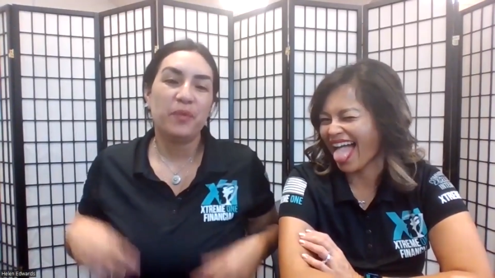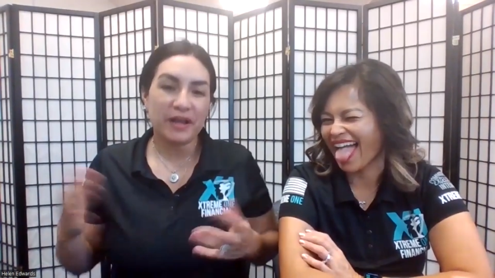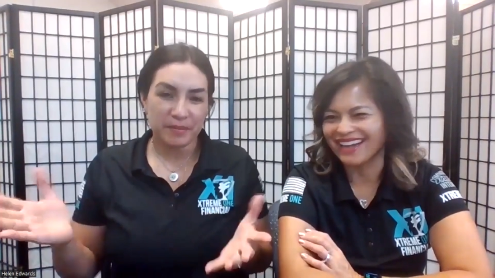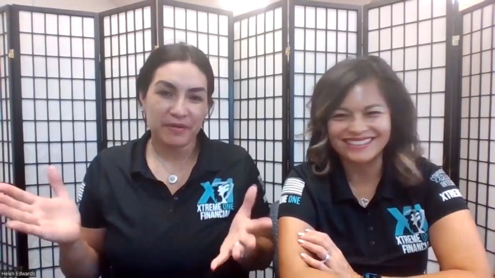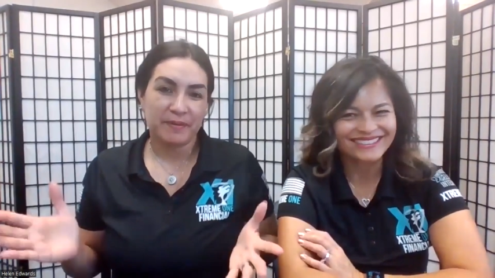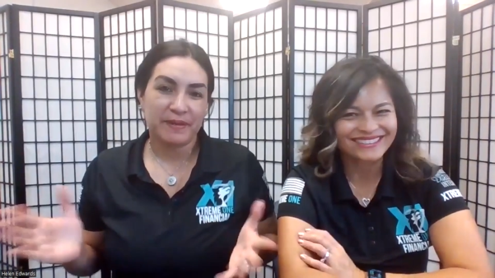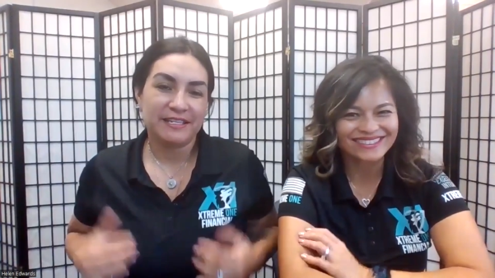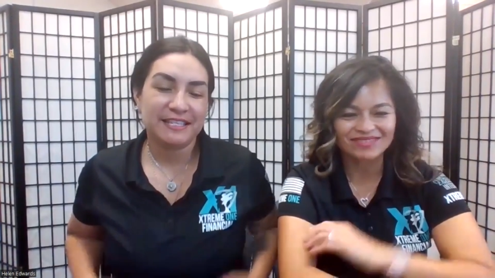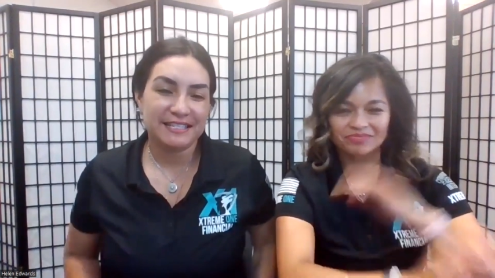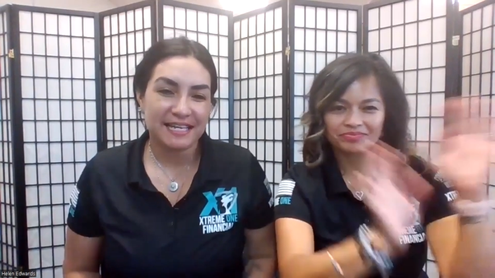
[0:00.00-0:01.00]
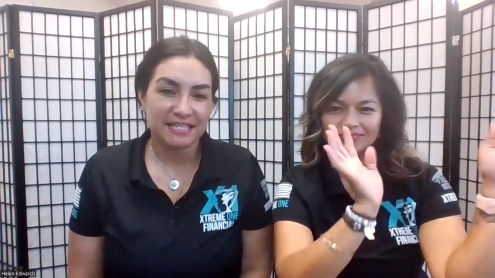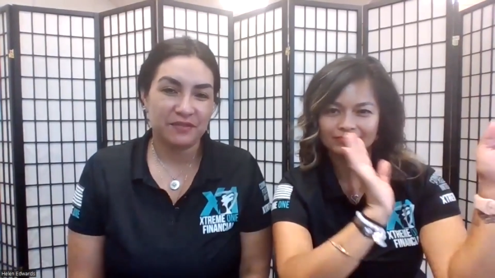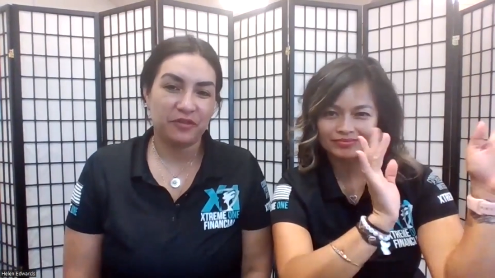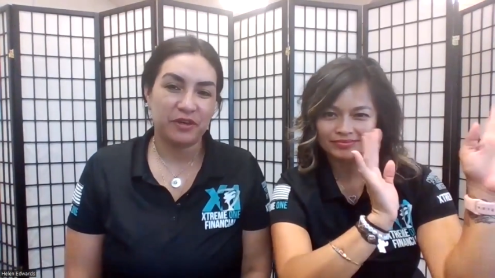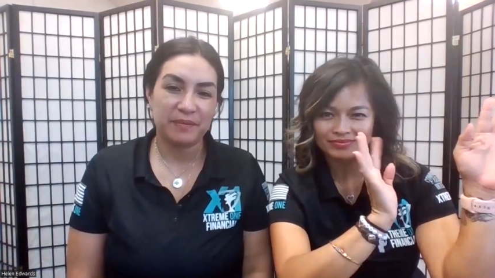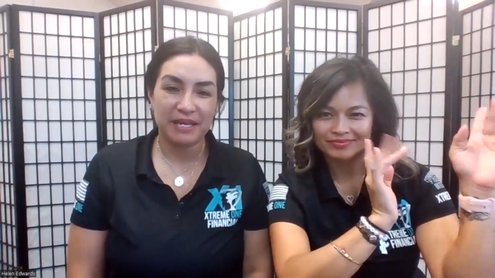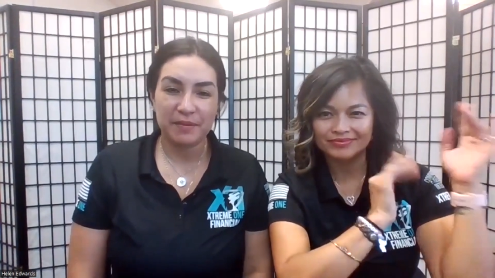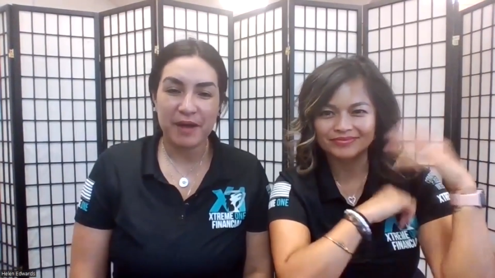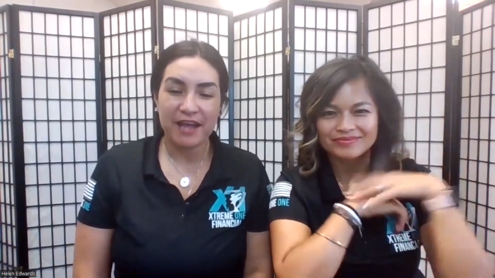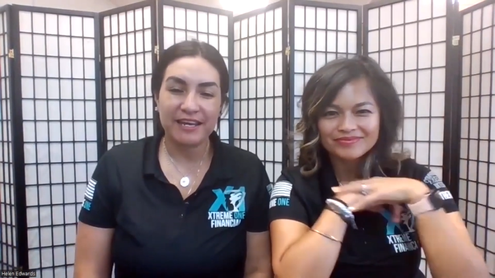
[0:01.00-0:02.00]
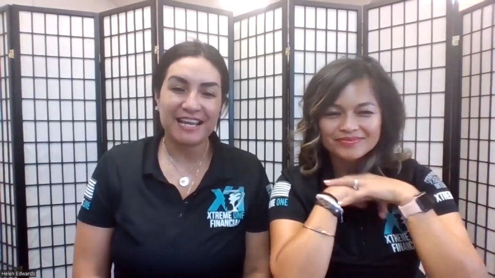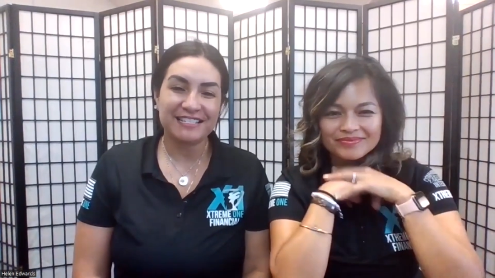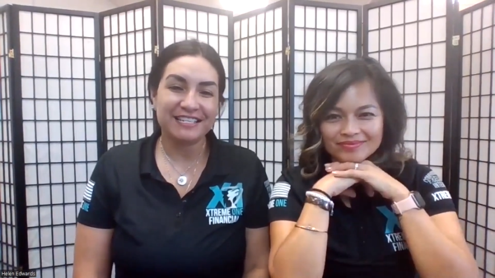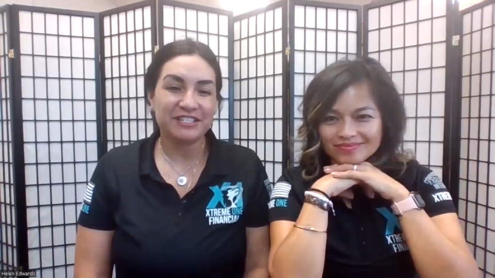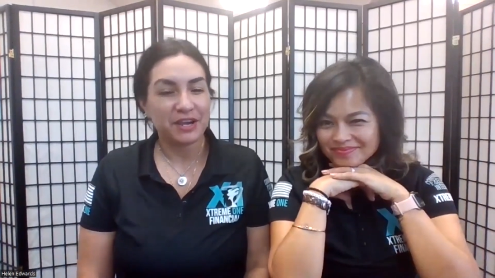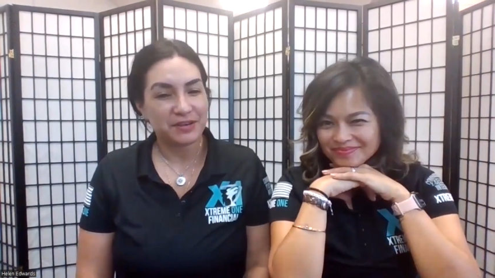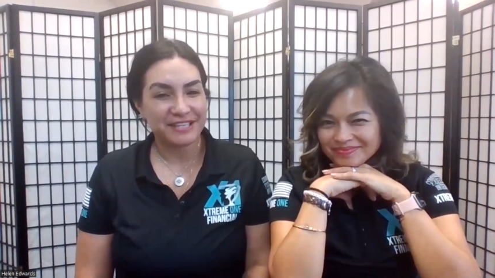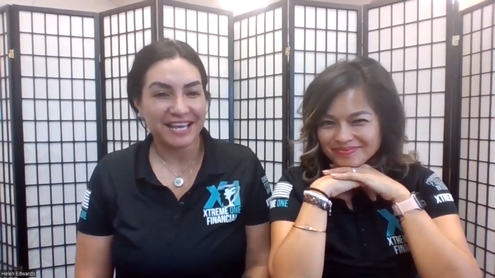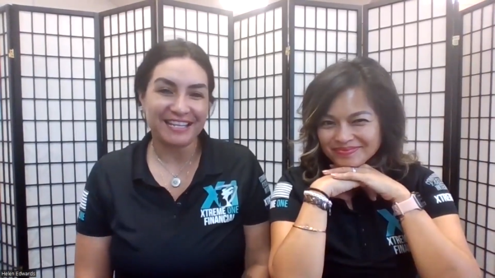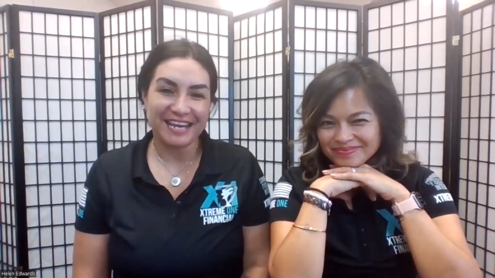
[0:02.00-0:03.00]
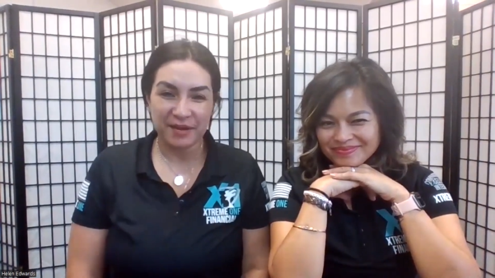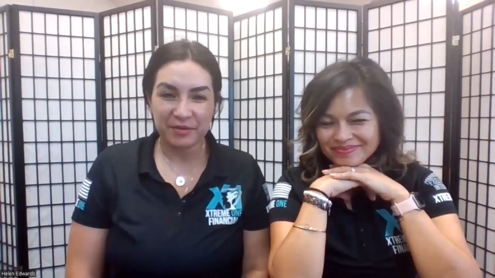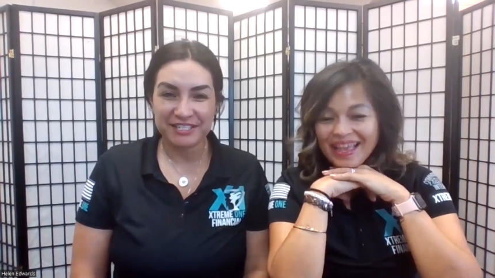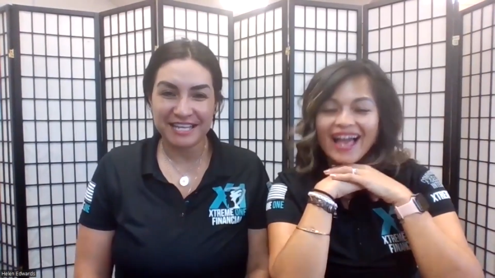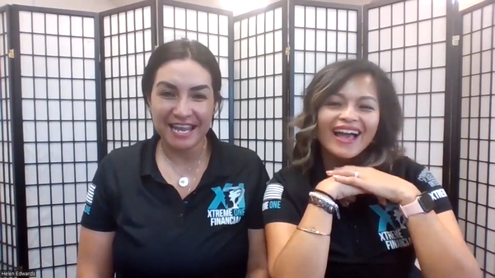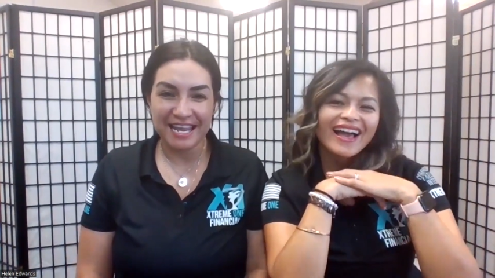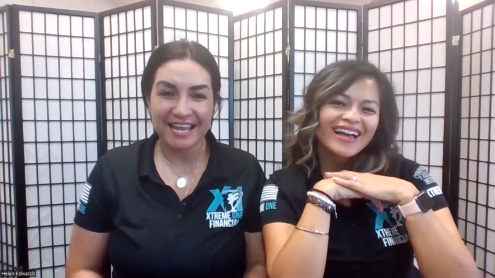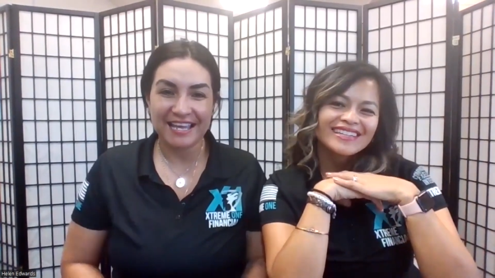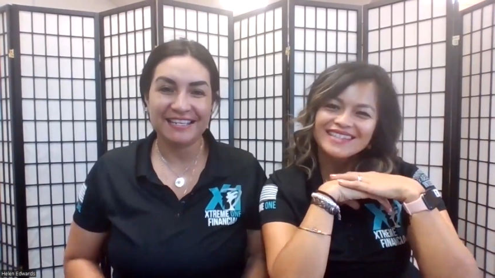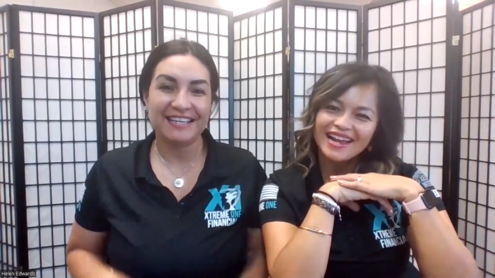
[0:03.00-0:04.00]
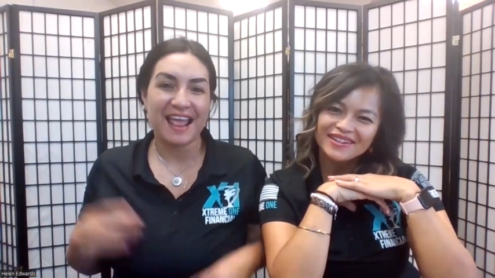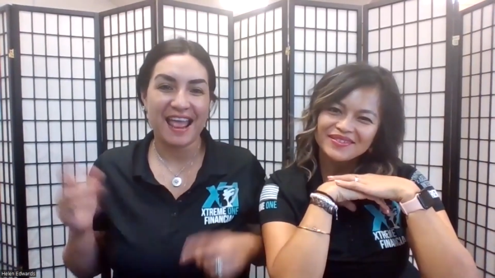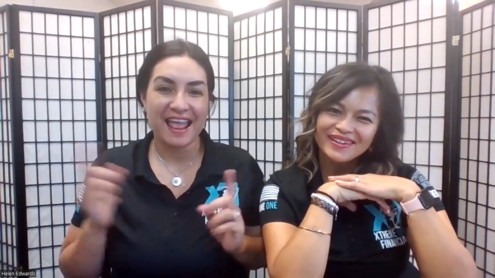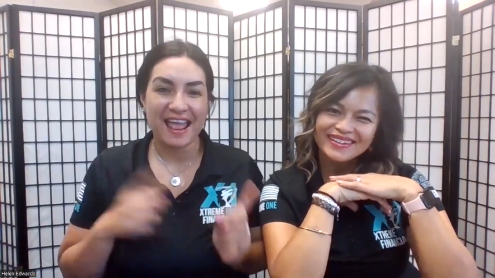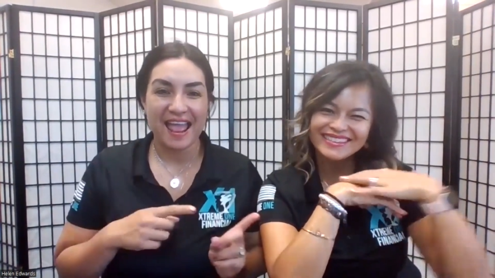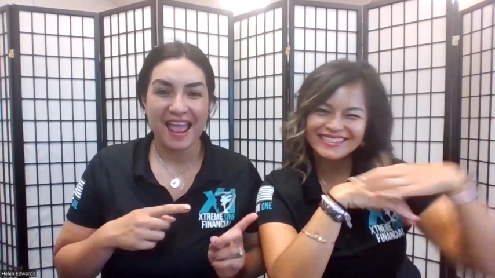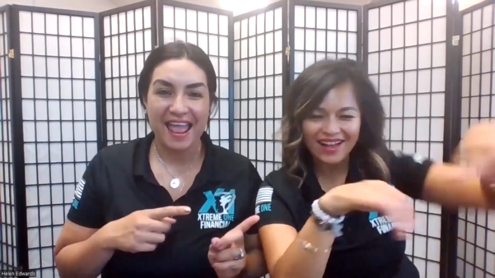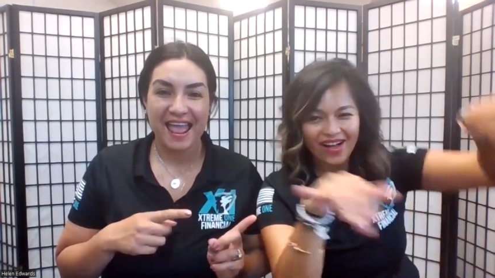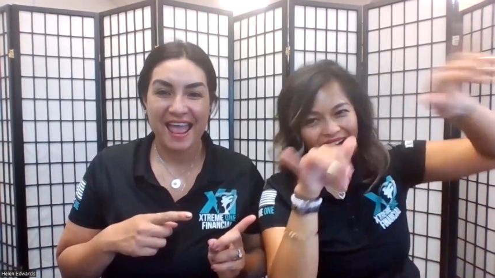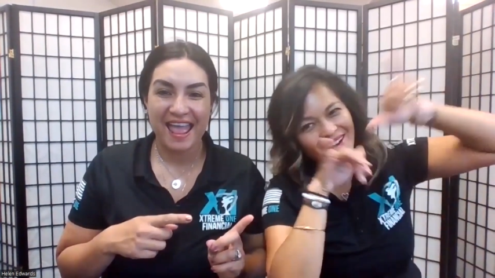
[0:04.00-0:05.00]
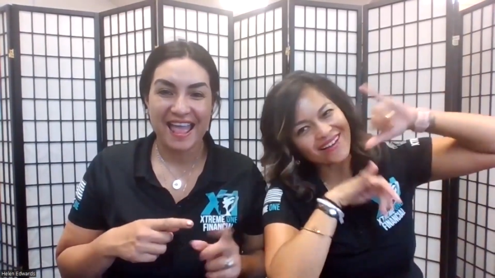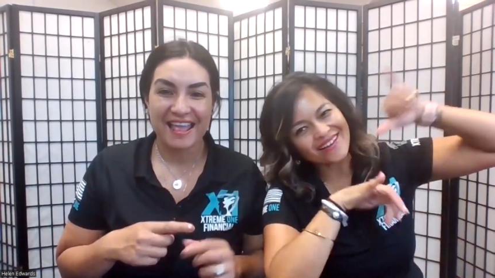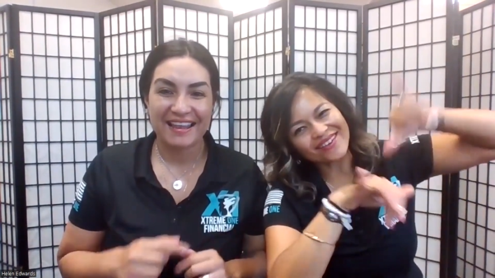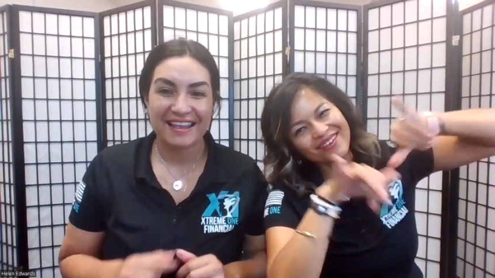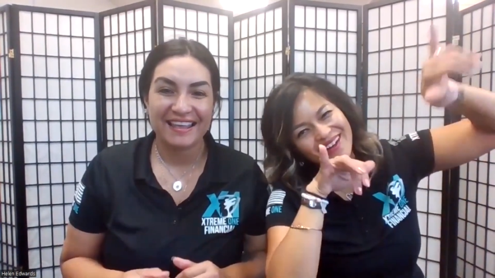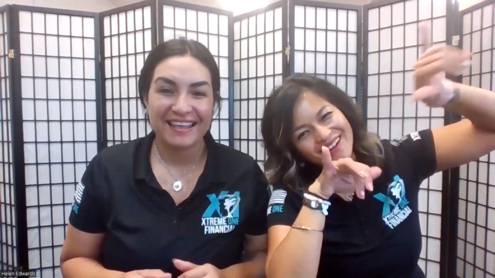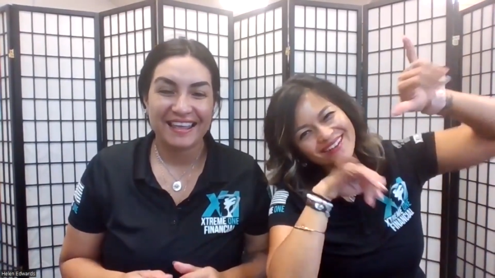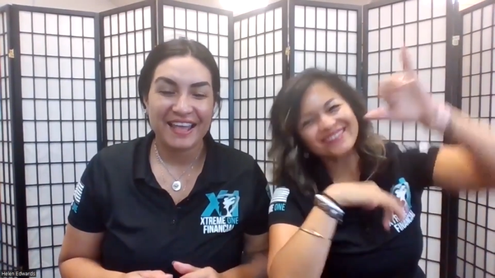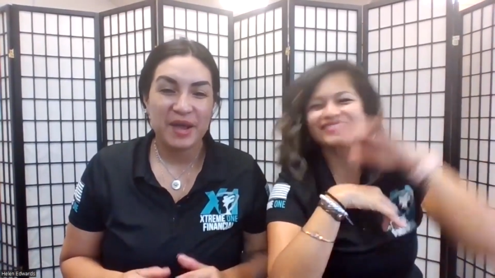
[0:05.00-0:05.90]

Speaker 1: Welcome, everybody, to the Sexy Freedom Media Podcast. It's your host, Helen Edwards and
Speaker 2: January Liddell. Aloha